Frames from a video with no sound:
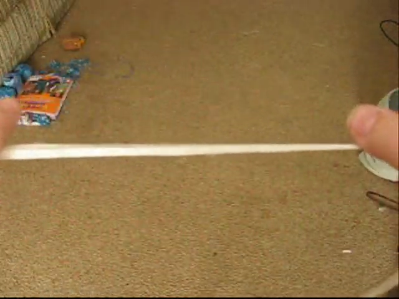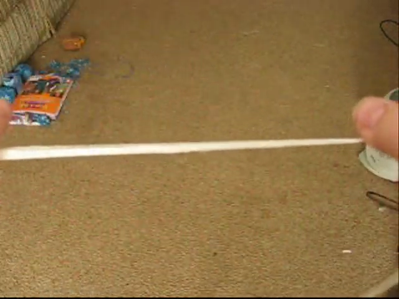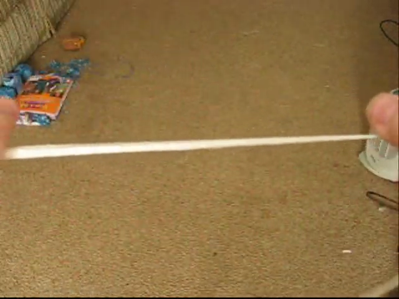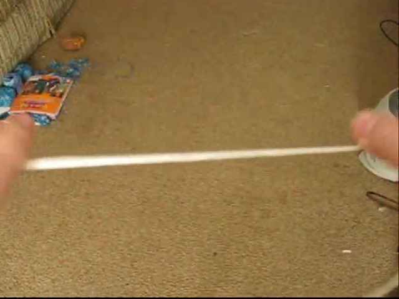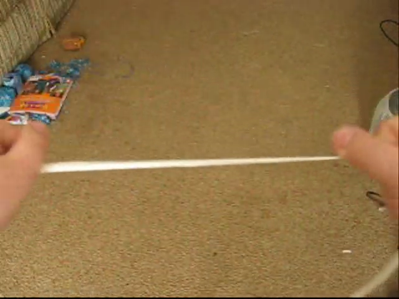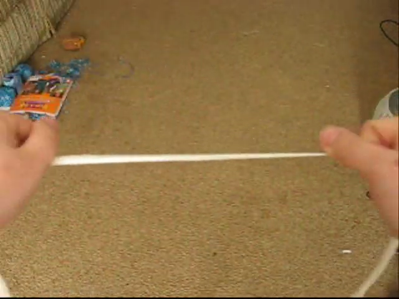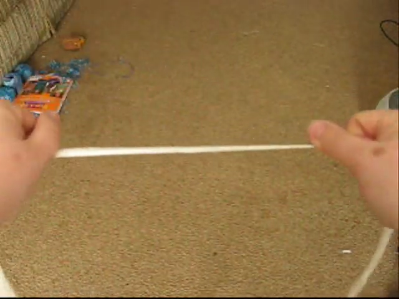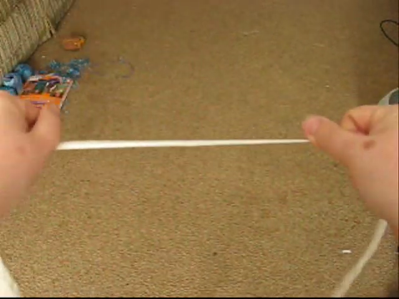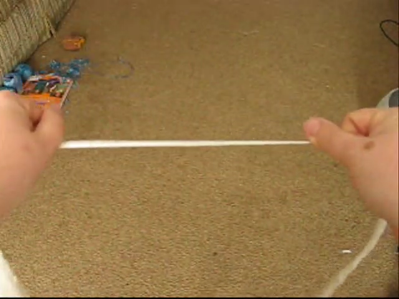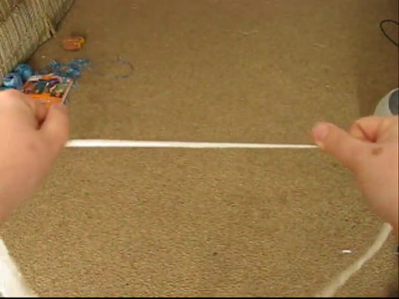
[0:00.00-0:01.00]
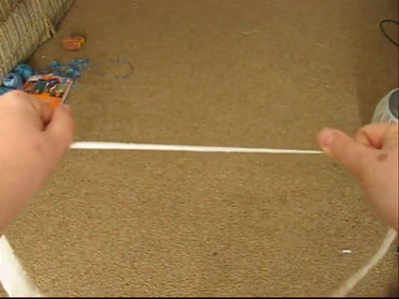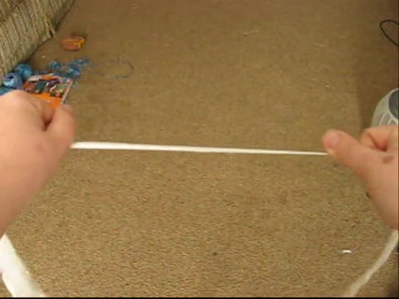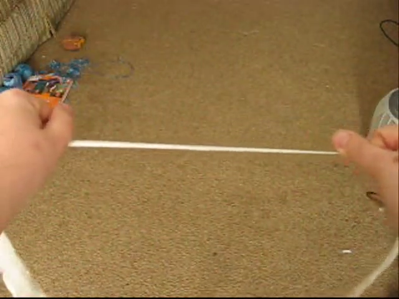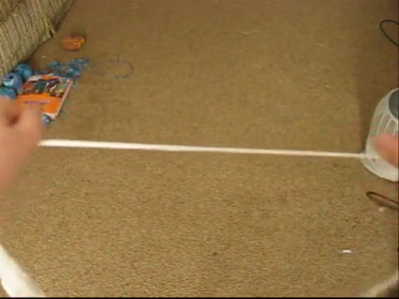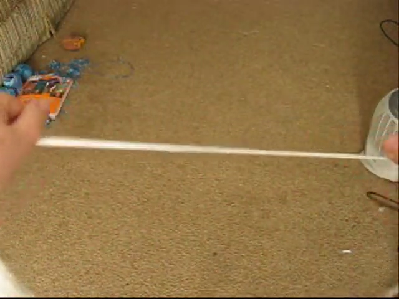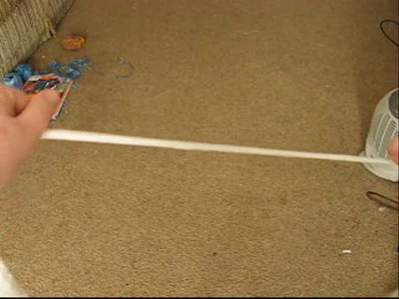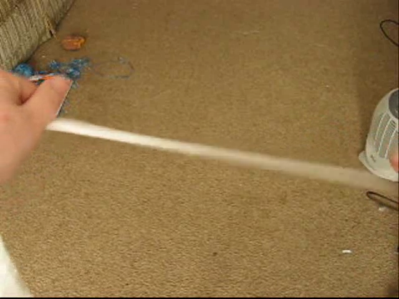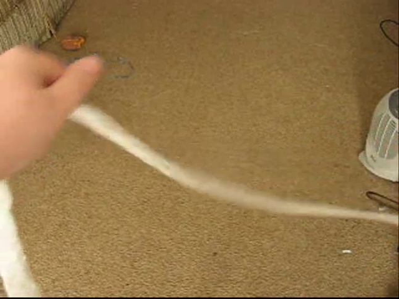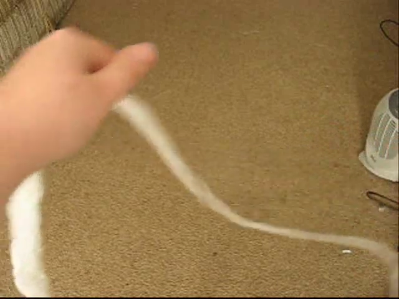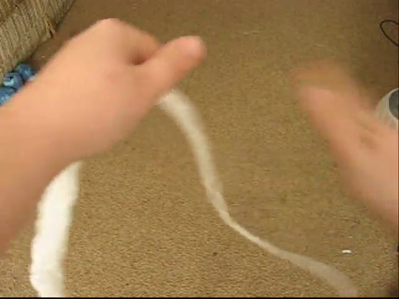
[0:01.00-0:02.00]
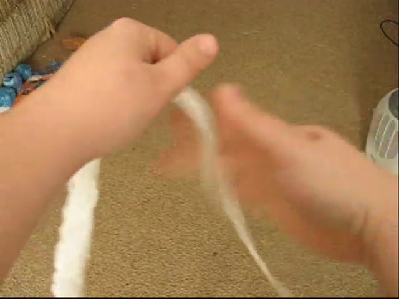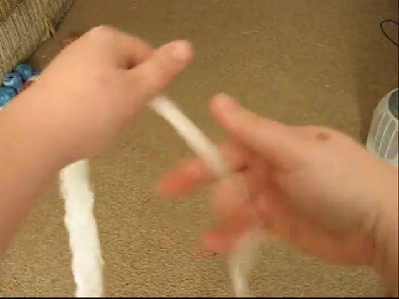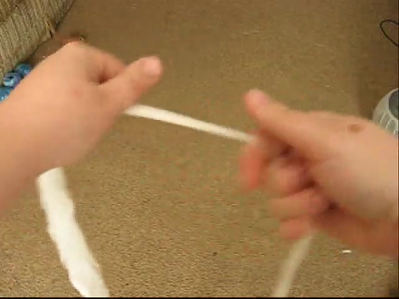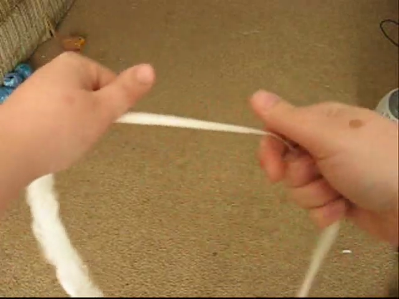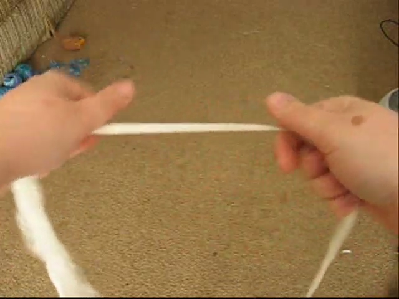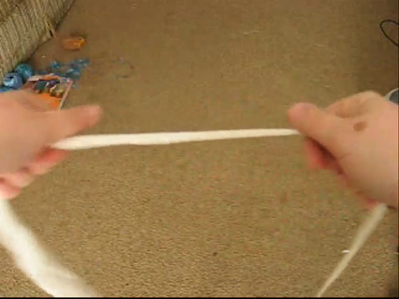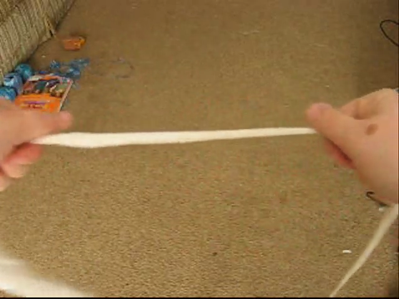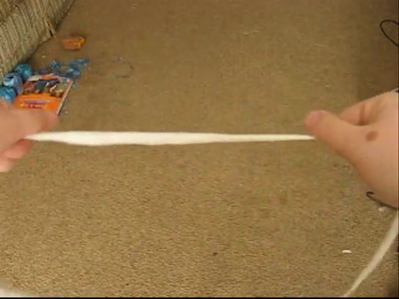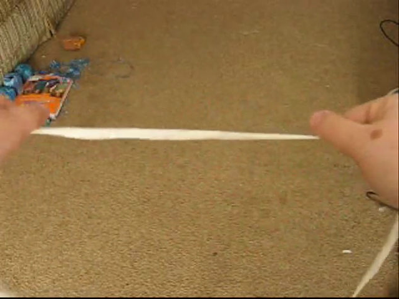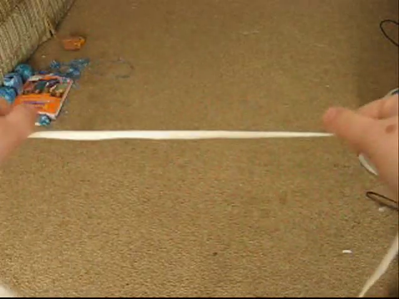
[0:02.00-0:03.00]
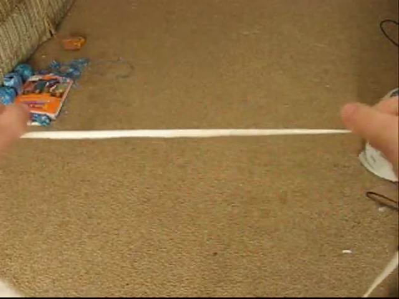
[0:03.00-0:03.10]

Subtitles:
(no speaker visible)